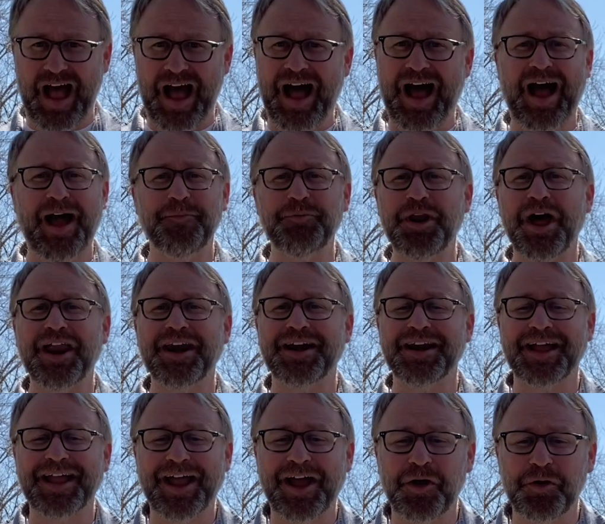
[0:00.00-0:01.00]
I'm not an
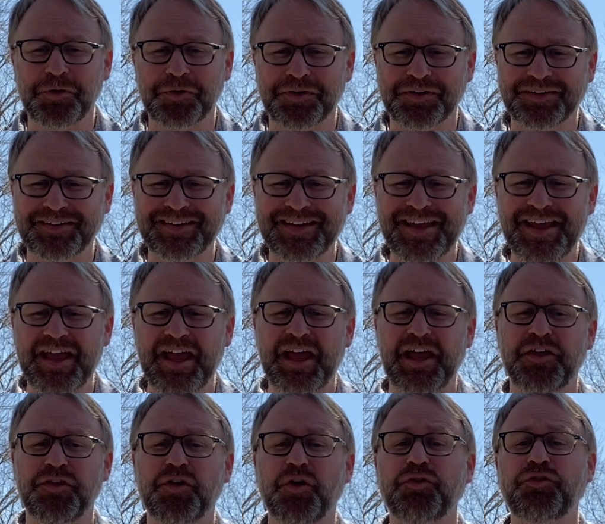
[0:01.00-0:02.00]
accountant,
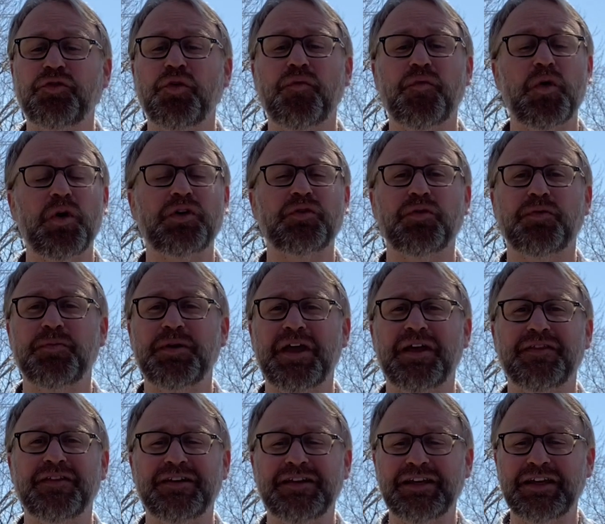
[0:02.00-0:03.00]
and those who have worked with me
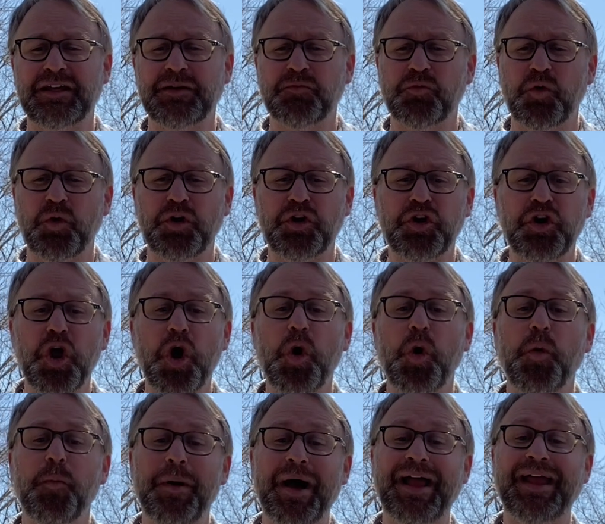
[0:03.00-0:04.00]
on the deacon board
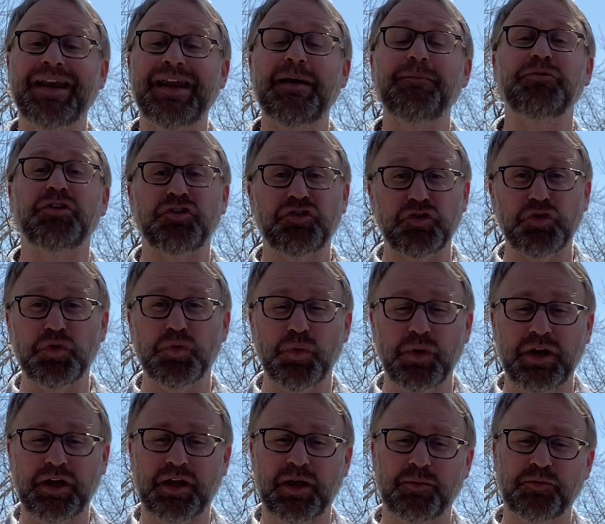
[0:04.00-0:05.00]
know my ineptitude when
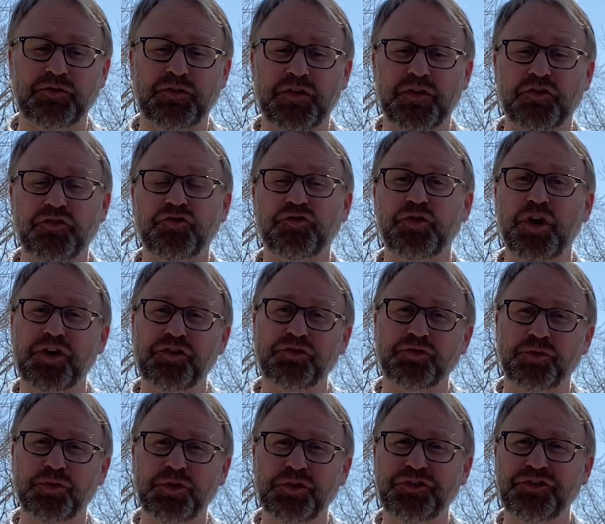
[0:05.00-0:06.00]
it comes to the
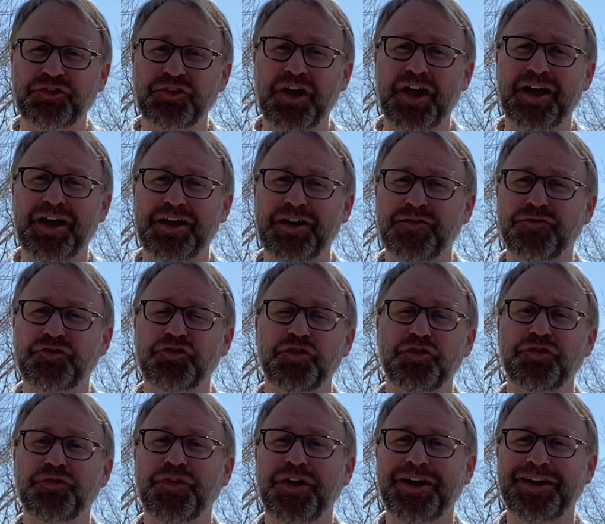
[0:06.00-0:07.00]
structural side of
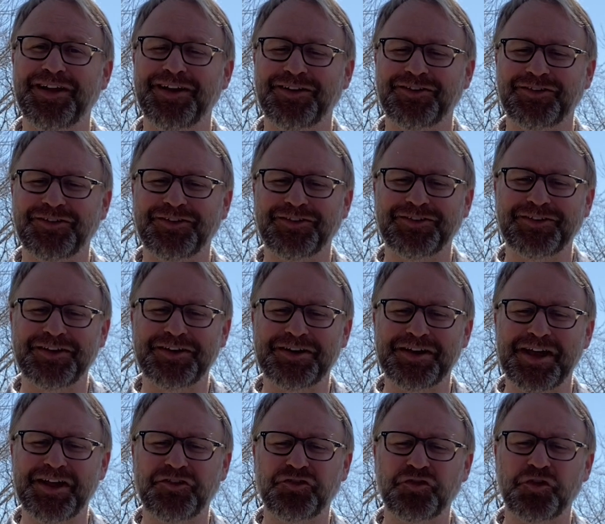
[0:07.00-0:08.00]
church finances
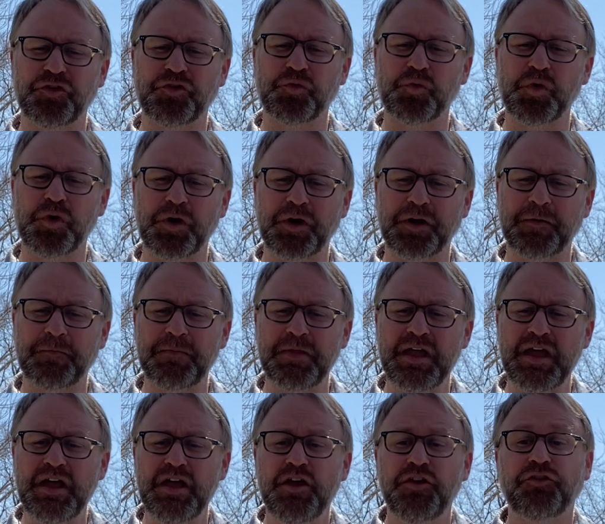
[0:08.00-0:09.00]
and church work.
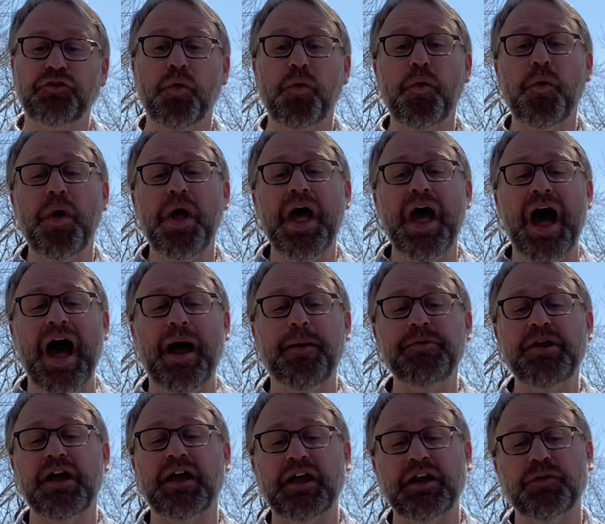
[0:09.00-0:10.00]
So I'm
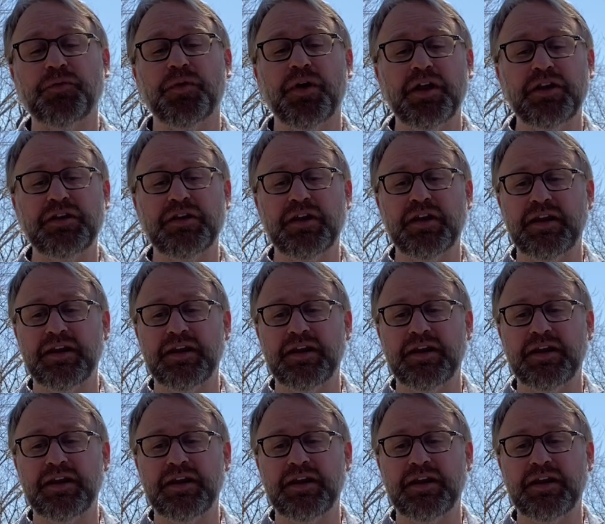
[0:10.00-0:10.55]
not going to run